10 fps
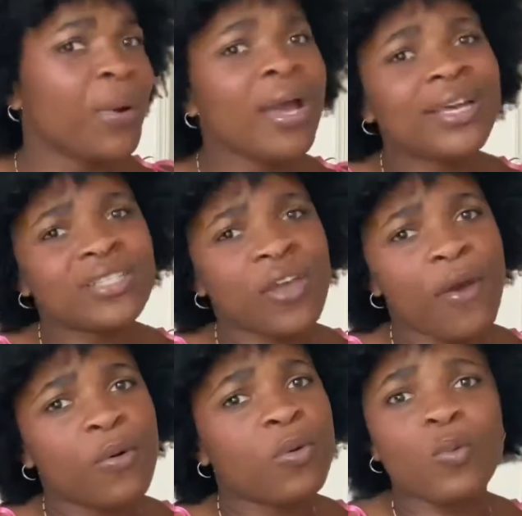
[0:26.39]

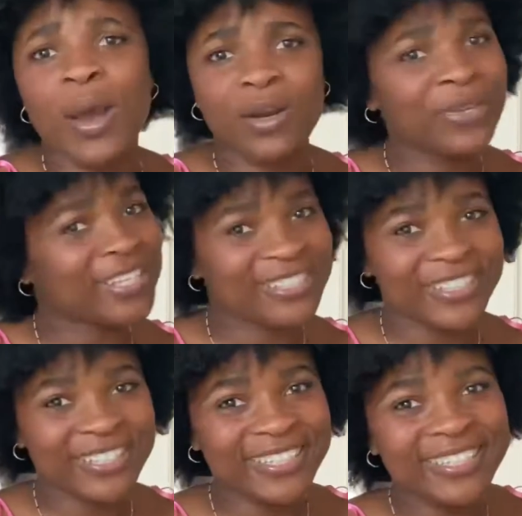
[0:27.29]
So why don't we get
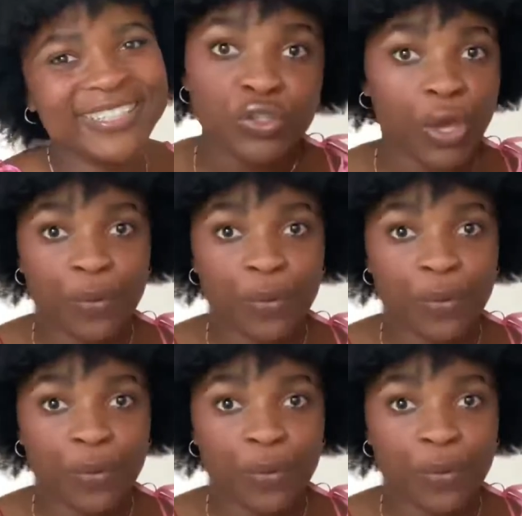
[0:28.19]
started? So